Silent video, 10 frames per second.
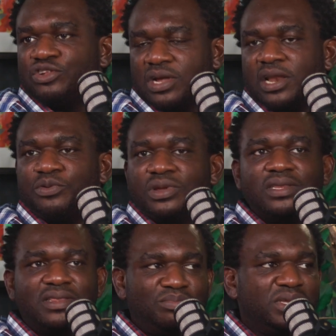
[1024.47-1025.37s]
salary.
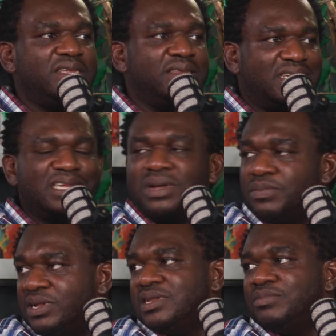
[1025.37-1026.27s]
The minute they see my
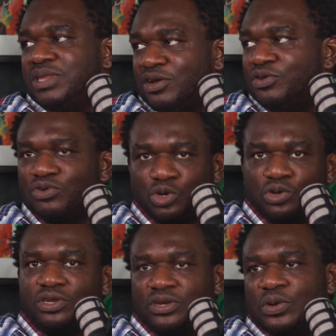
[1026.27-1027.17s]
payslip, they're going to show
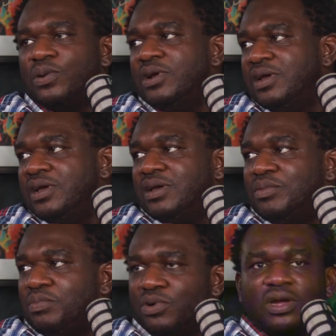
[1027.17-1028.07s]
you the door.
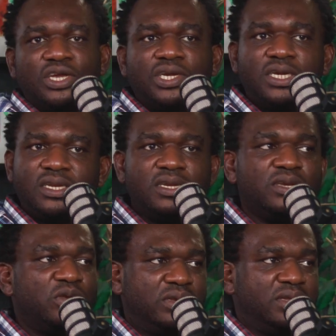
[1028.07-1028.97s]
But she
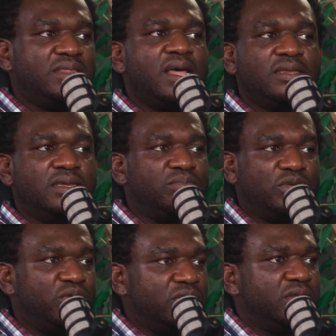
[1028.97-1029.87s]
didn't understand it,
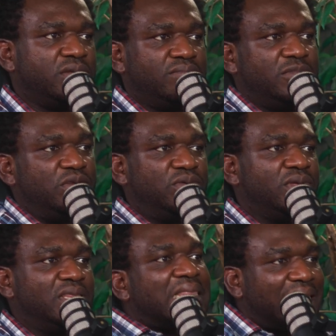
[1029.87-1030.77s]
because
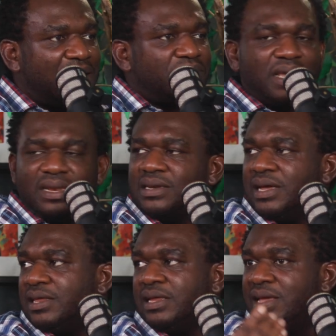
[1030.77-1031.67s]
they kept telling
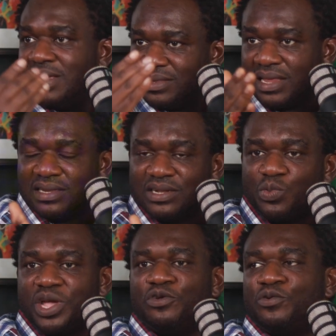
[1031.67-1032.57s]
her that is
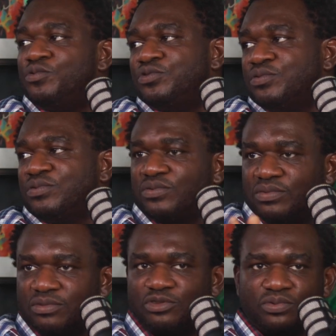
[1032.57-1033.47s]
where you go to
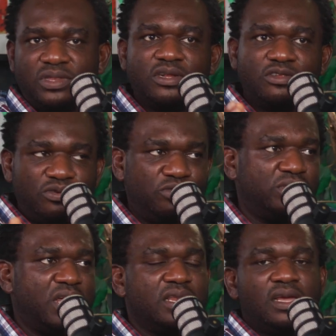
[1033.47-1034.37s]
do this, to do
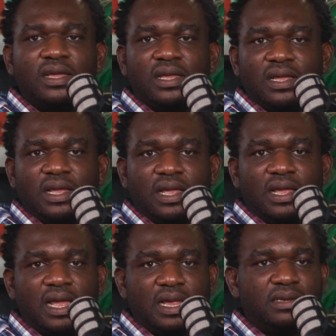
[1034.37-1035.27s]
that.
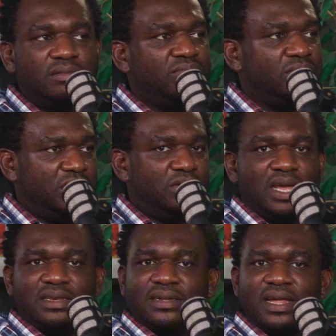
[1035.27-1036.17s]
And
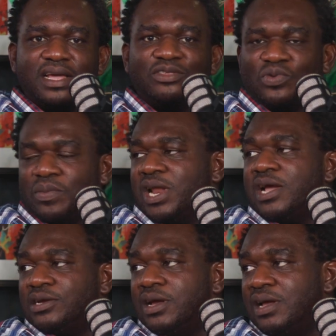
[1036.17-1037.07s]
I decided to
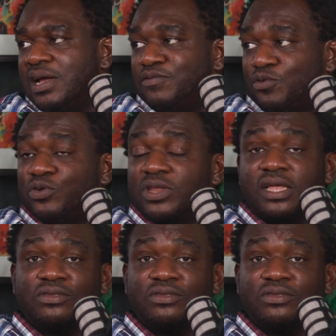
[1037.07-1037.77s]
oblige her. I followed her